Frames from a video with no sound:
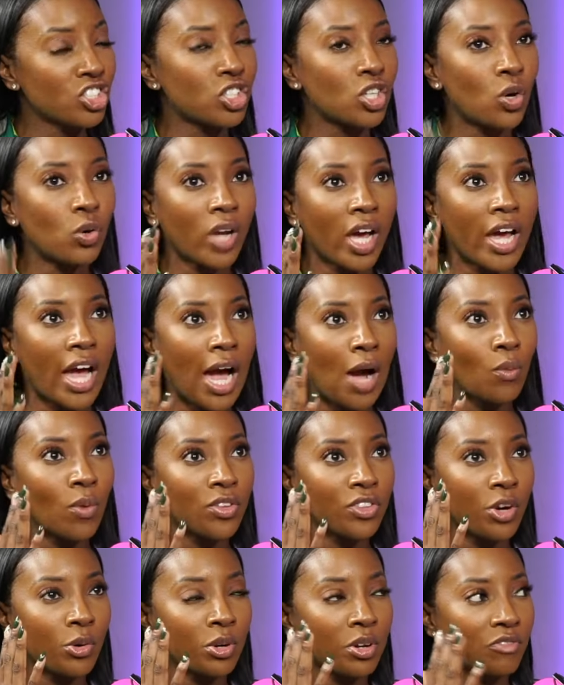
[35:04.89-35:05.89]
So like I
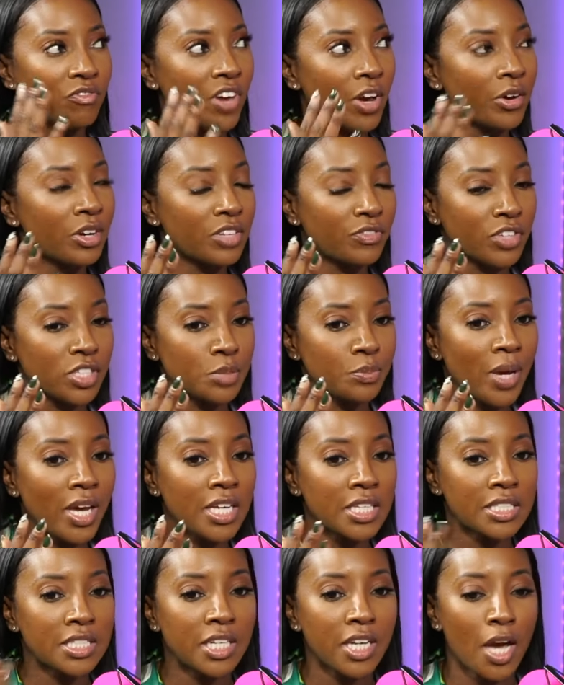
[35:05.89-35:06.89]
went there in a very different
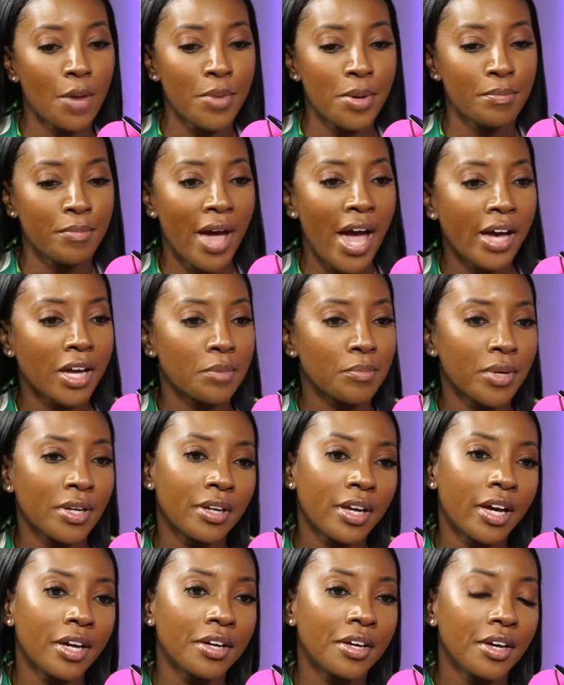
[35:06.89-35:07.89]
space than coming back and being
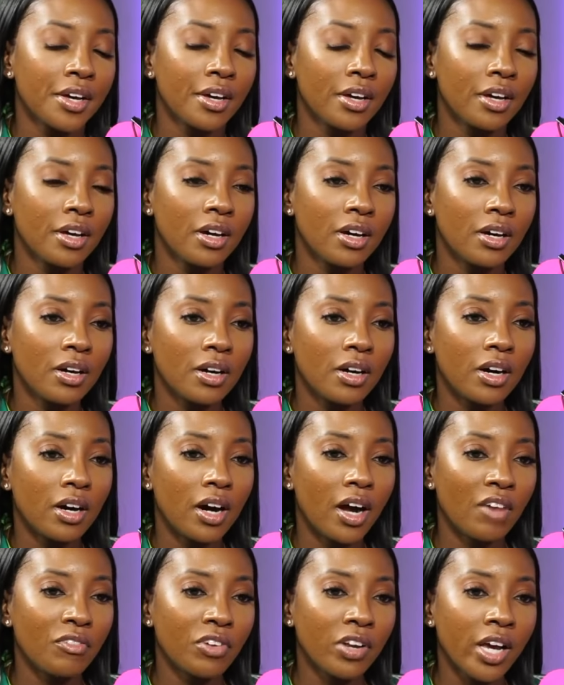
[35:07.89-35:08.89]
like,
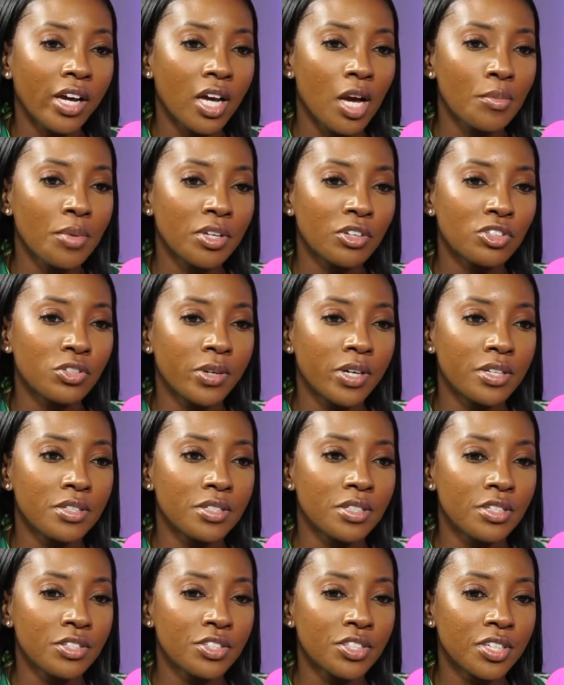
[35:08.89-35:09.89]
I feel like I'm in a
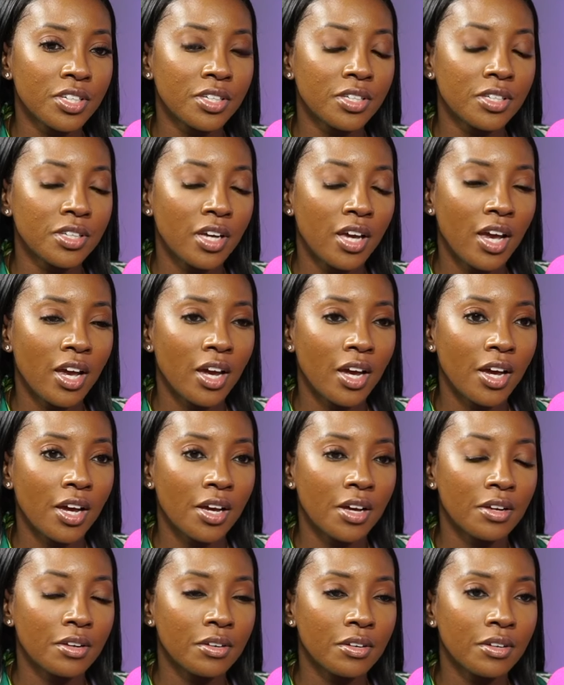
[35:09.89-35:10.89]
transition
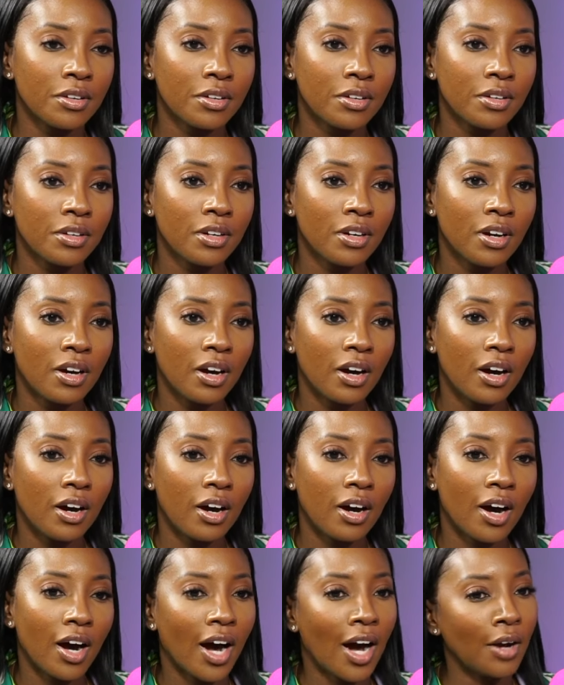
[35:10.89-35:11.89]
and
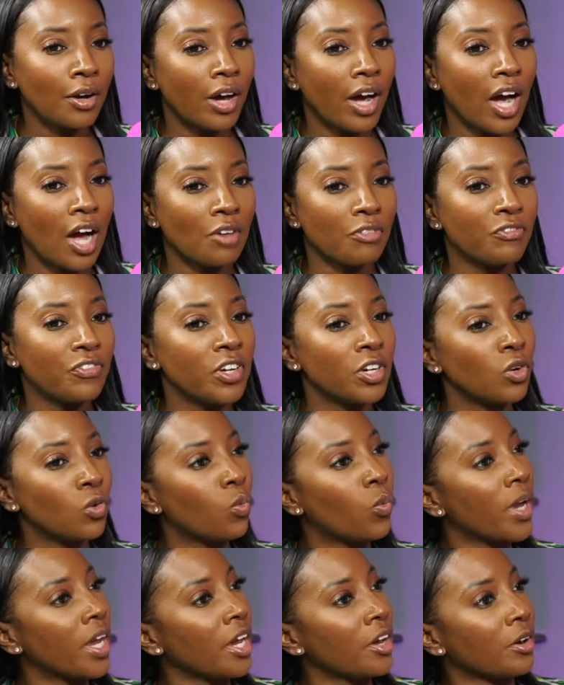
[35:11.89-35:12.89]
I, I feel
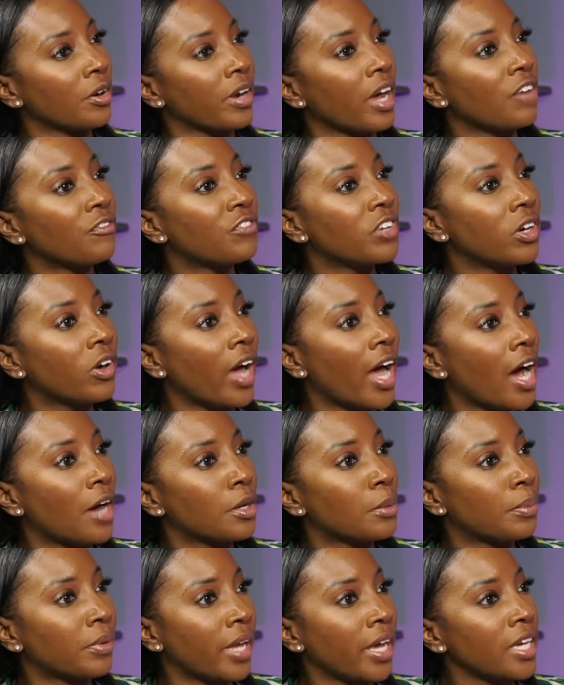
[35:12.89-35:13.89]
weird. I feel out
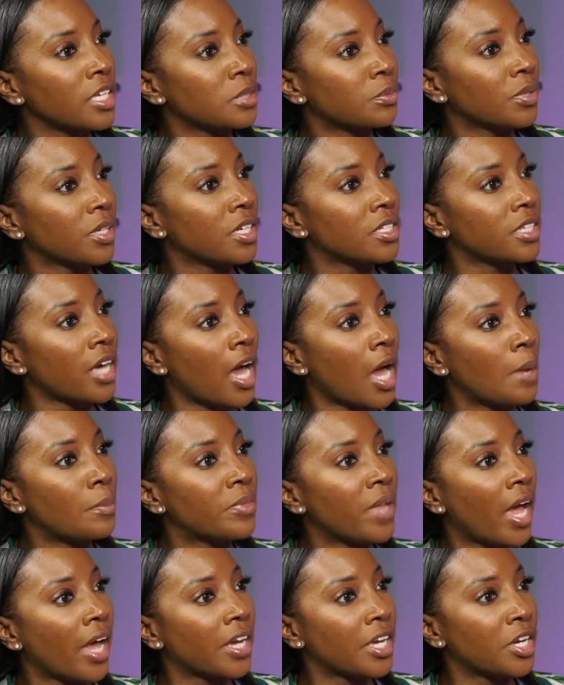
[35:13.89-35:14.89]
of place because I'm
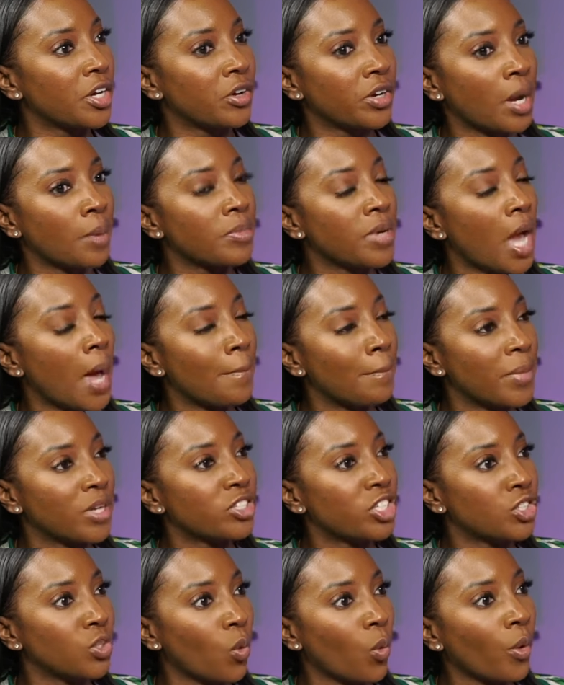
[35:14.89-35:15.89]
not here and I'm not
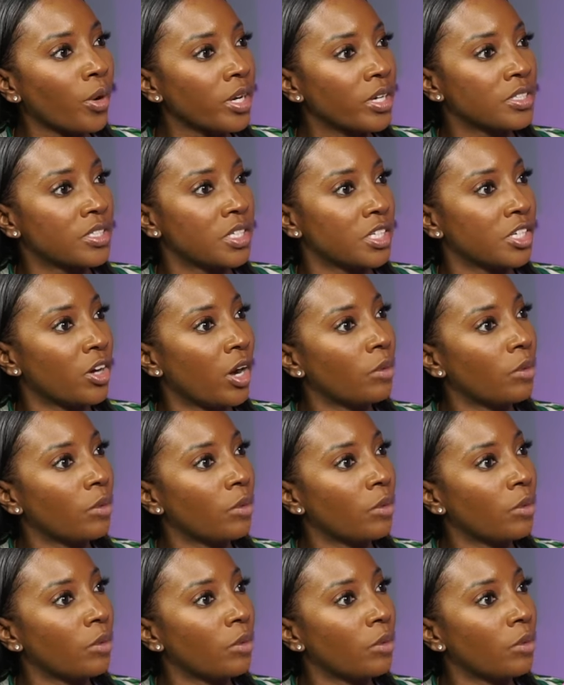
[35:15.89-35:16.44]
mission oriented here.